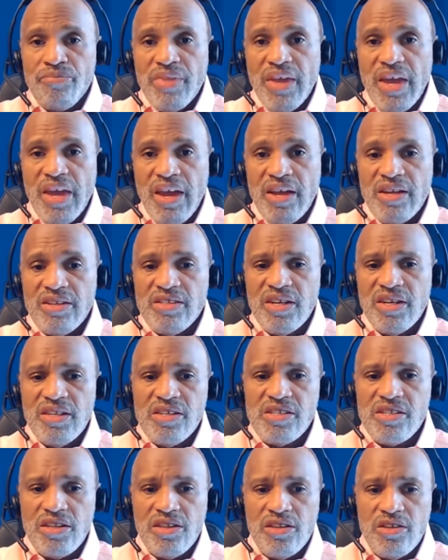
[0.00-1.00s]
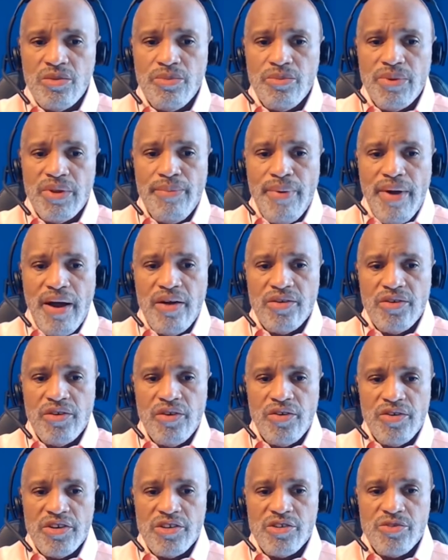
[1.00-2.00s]
And tell us a little bit about
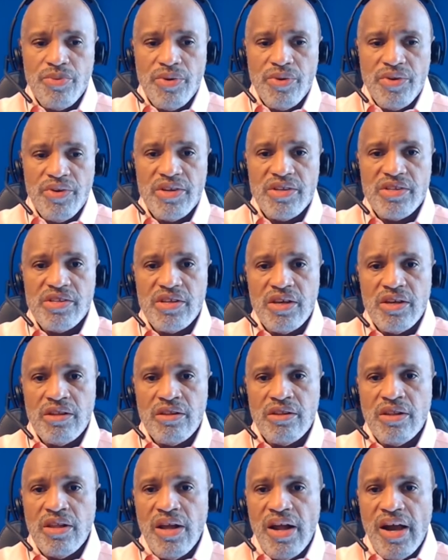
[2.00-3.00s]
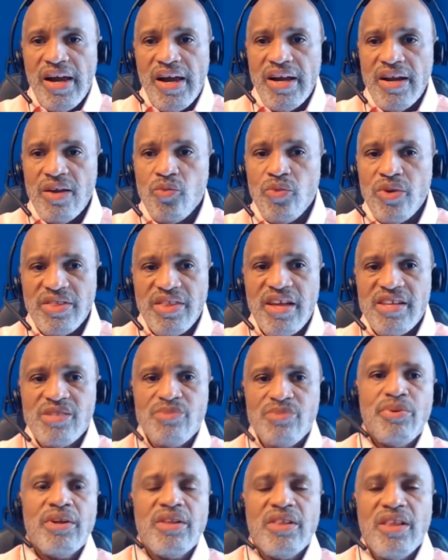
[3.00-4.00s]
your experience and what that's
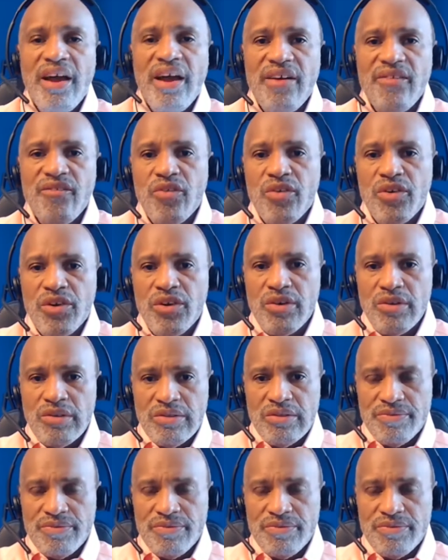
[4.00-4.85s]
been like for you.